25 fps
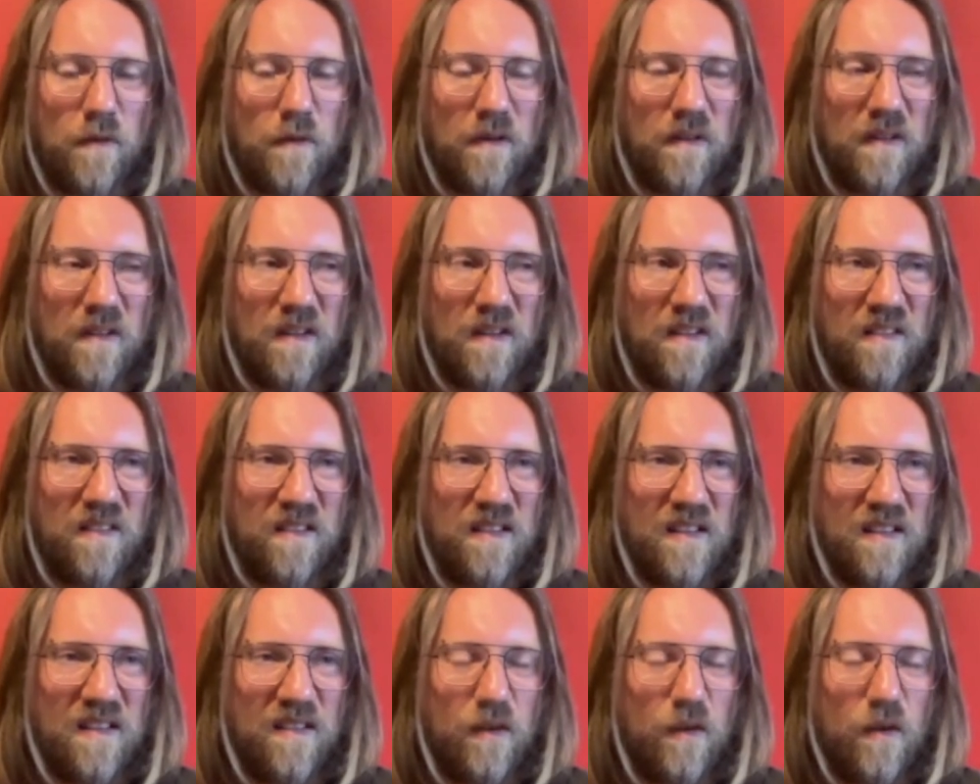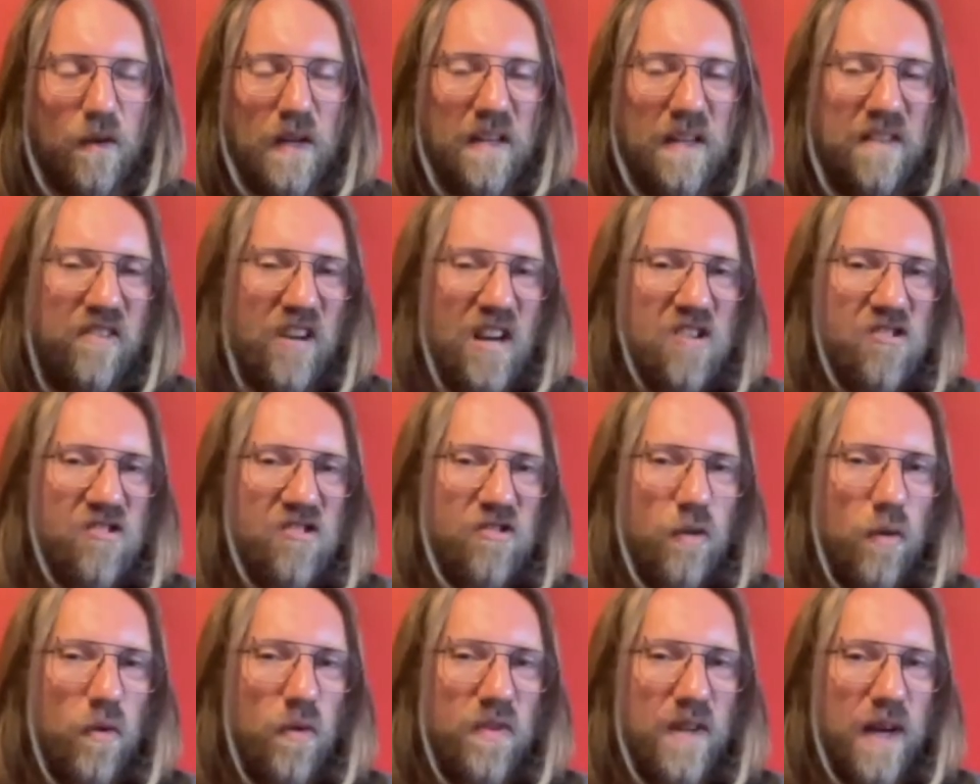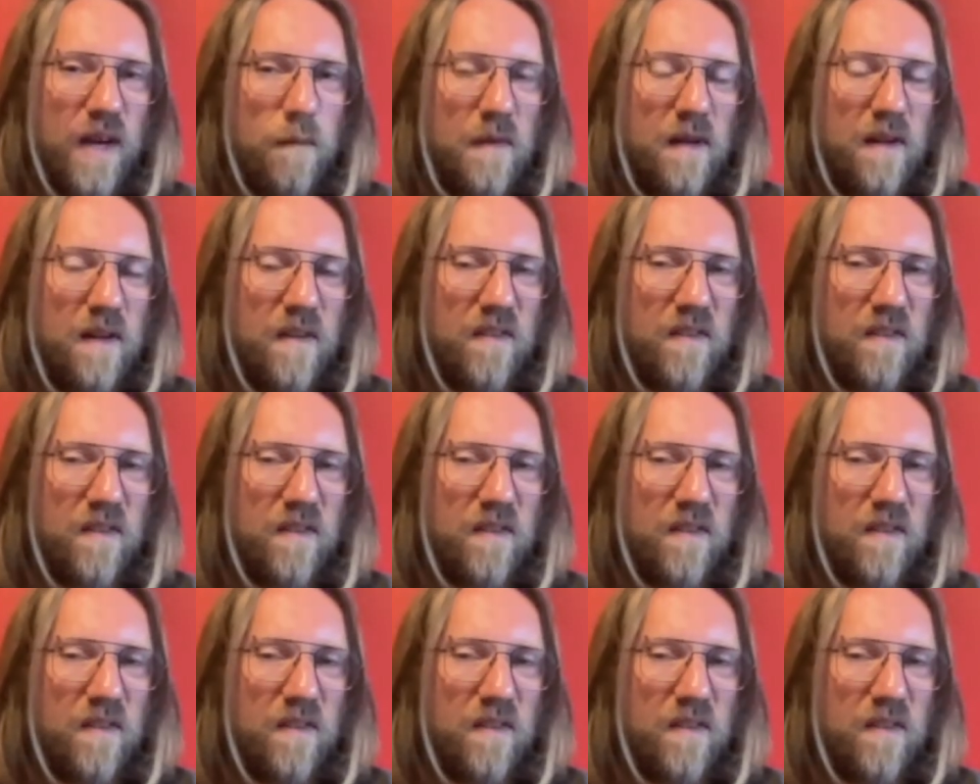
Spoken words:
It changes all the time.